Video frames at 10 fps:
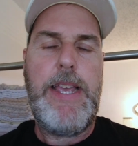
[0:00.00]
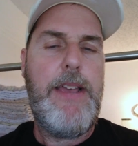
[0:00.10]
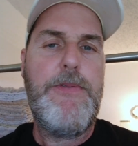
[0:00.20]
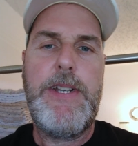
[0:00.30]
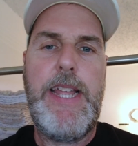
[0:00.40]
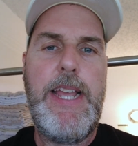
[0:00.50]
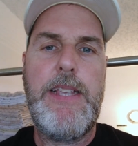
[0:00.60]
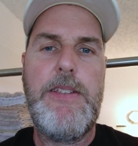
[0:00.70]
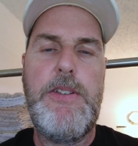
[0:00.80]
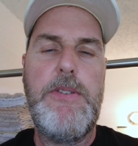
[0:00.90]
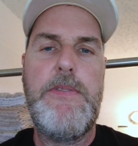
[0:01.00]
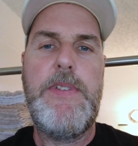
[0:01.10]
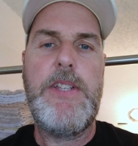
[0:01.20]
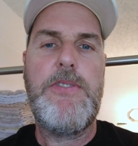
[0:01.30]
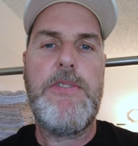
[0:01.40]
Every day is a new
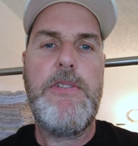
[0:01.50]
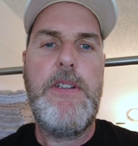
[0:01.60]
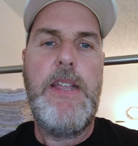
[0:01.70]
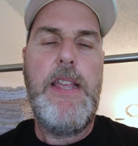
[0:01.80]
adventure,